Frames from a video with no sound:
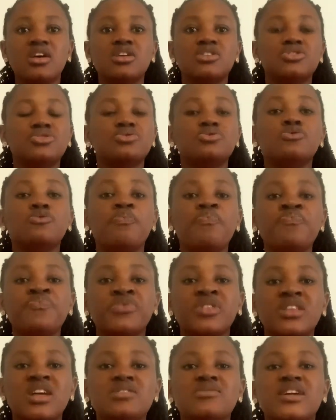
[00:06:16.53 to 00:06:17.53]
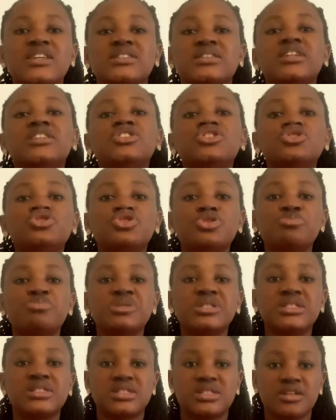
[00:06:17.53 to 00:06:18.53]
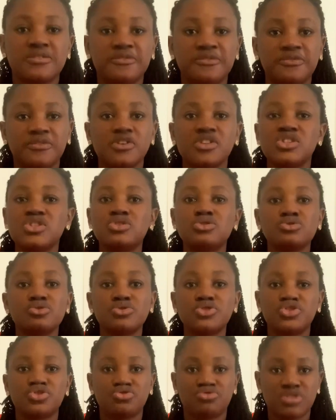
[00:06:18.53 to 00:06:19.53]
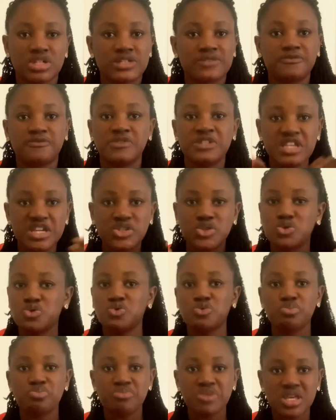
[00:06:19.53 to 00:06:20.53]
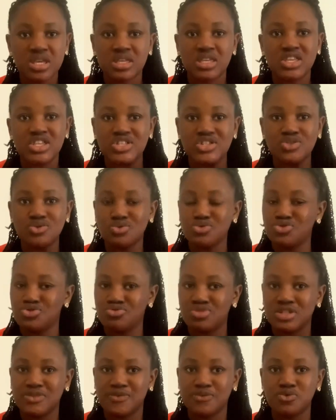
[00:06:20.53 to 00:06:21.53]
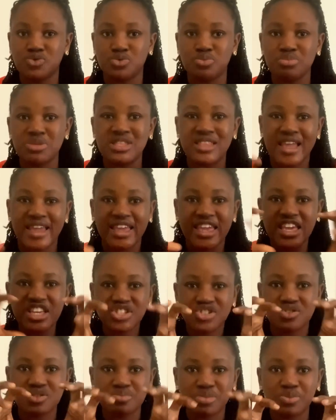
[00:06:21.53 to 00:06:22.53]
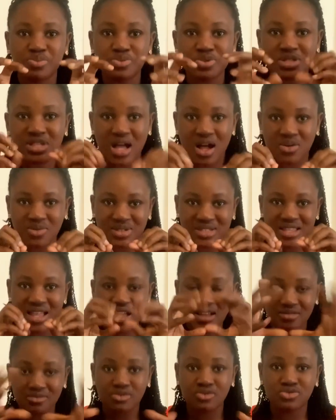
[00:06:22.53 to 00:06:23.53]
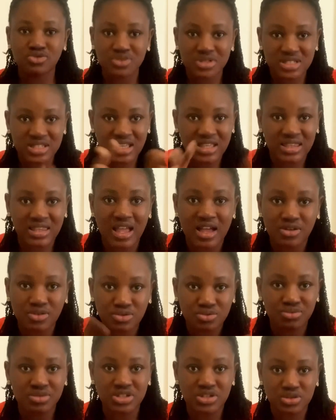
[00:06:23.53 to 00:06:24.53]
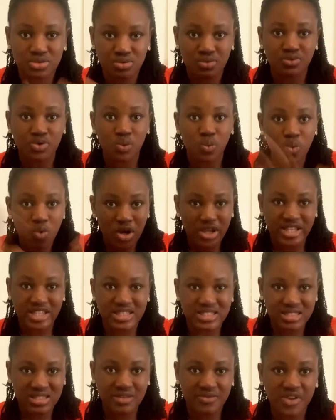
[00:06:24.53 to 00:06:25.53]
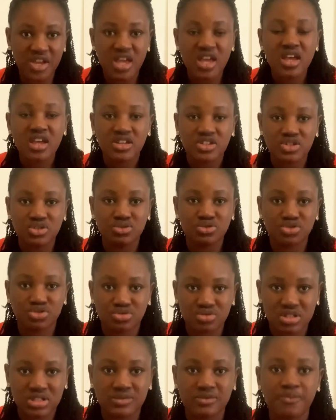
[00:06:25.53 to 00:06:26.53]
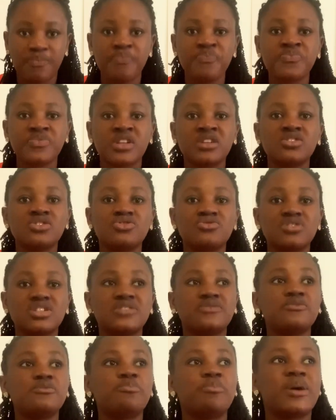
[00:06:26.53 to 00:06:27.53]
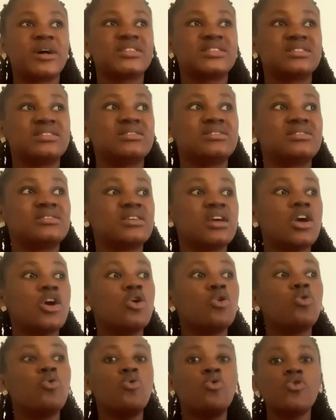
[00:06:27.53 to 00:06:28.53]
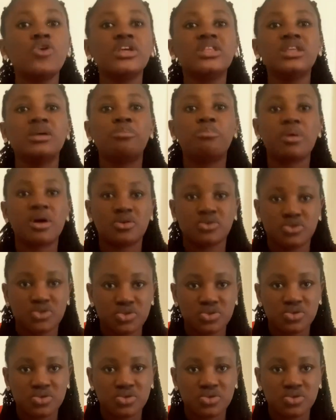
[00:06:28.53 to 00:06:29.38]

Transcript: So that's why I said the job itself is not stressful. Yes, to me, it's not stressful to me. Like entering people's house, that just enter and do the stuff. The work itself is not stressful. The stressful part is going about.